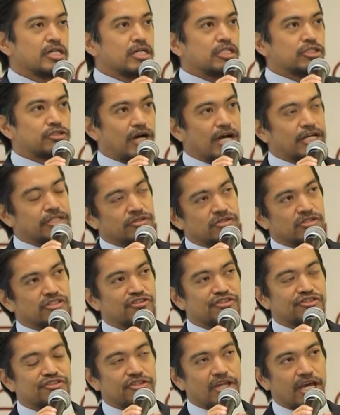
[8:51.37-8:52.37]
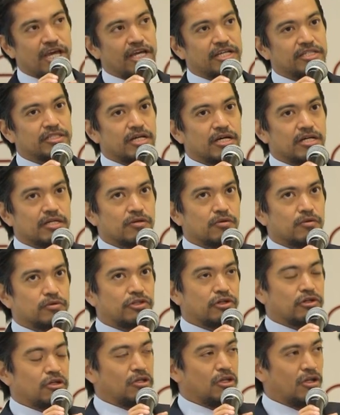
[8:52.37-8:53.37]
trying to understand
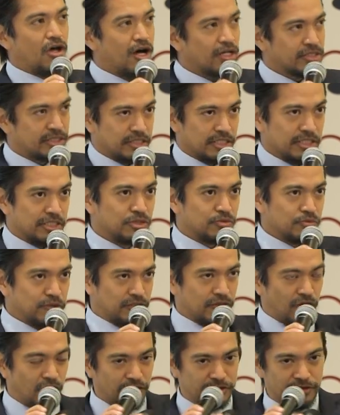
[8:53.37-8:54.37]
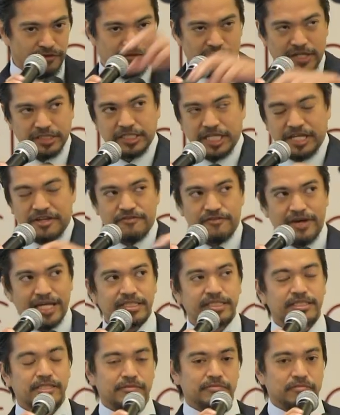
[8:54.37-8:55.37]
their losses with all the funds they
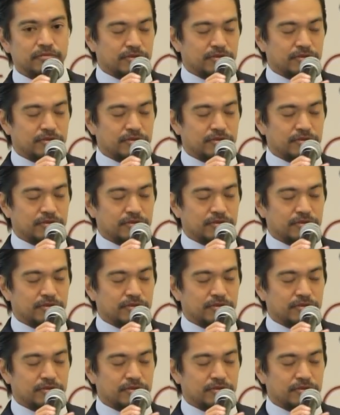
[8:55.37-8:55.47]
invested,